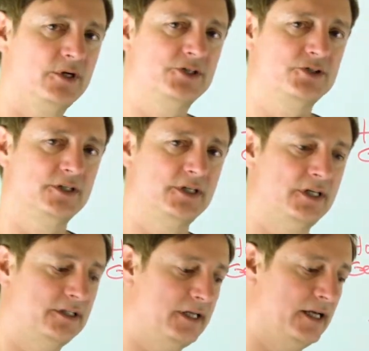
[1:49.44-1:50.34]
question
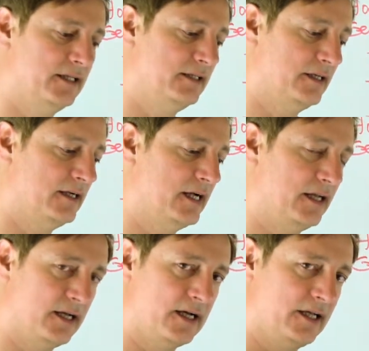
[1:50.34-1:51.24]
that
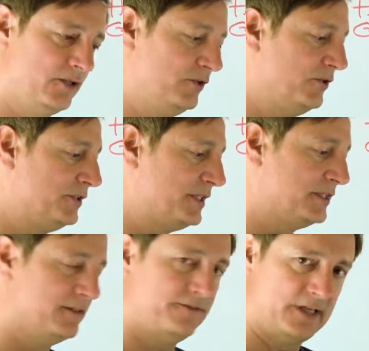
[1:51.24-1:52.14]
I used
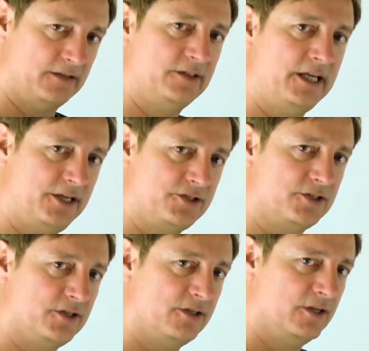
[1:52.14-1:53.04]
as a
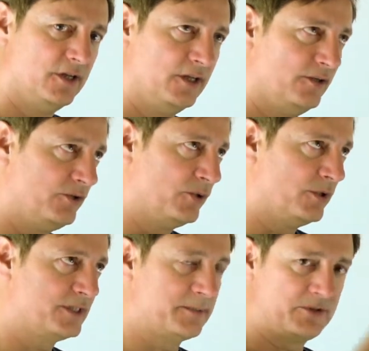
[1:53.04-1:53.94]
foundation
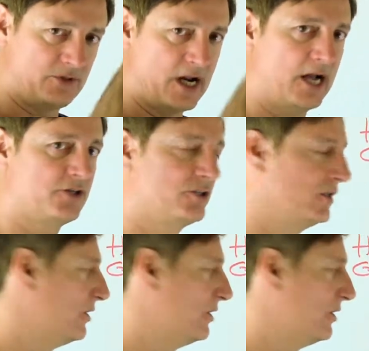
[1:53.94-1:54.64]
towards abstraction,